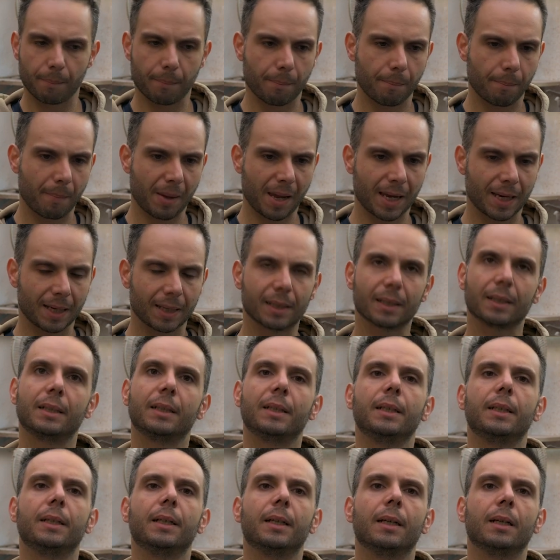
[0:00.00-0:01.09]
make
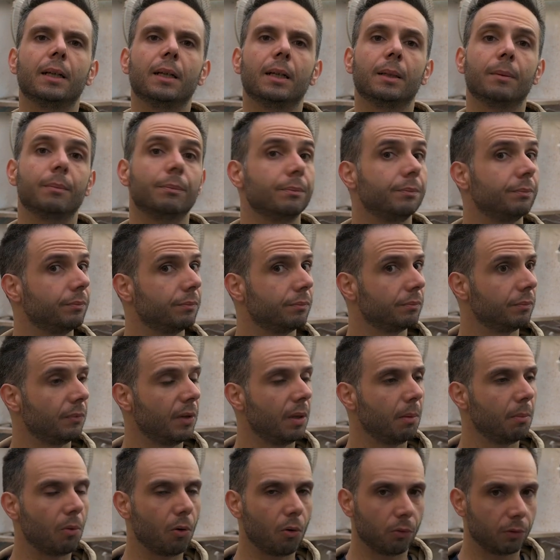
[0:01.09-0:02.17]

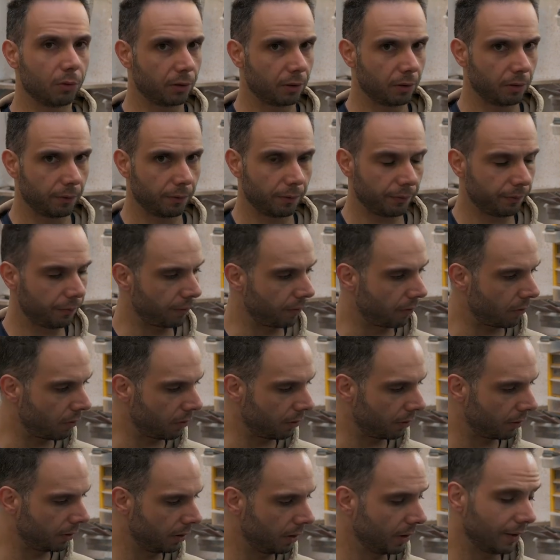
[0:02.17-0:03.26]
the mold
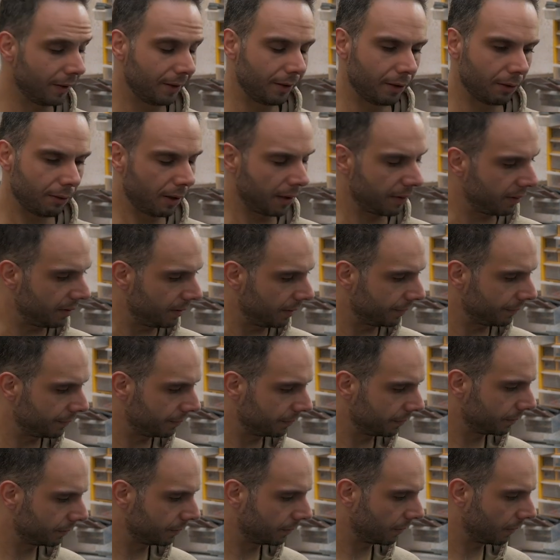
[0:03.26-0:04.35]
for the resin.
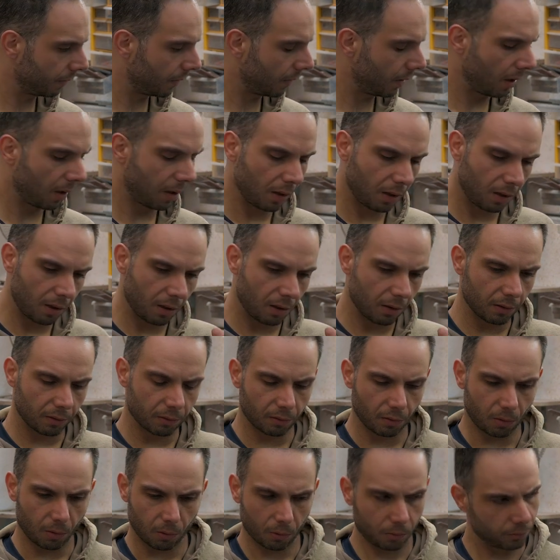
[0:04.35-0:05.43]

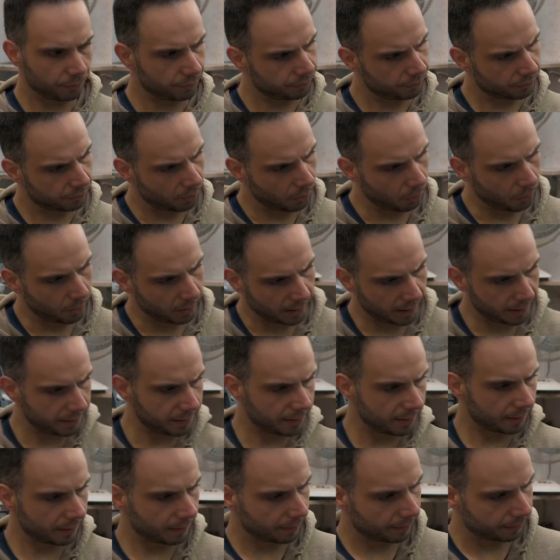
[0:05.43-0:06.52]
So what I
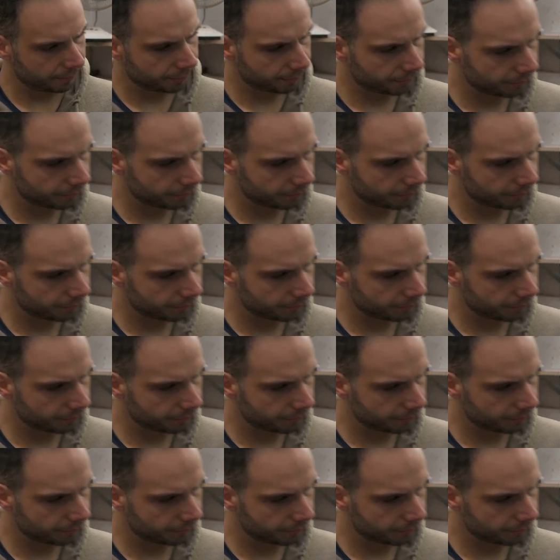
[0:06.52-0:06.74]
did,